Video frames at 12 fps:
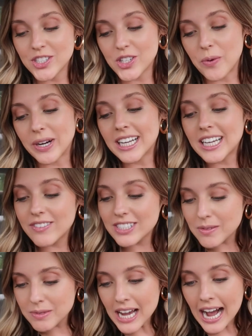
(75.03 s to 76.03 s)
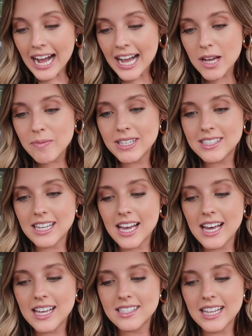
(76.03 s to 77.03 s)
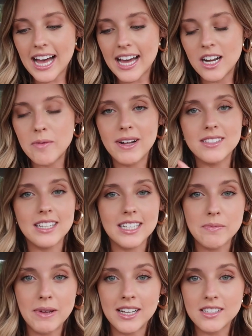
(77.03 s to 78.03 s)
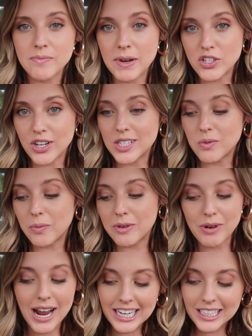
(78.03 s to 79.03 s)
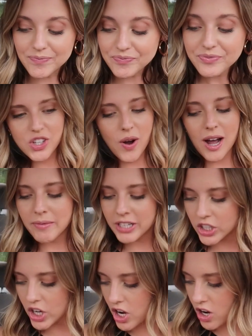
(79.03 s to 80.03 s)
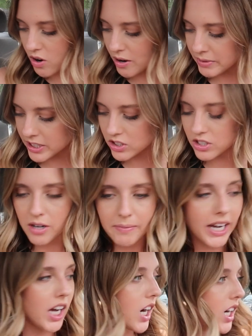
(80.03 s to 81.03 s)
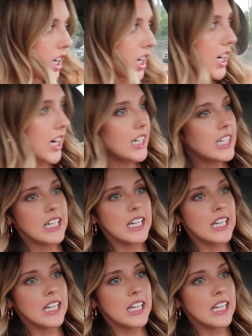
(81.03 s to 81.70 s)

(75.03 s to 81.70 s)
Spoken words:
So we're gonna give it some time. It says that in about 6 minutes my drinks will be ready. So I'm gonna start my car.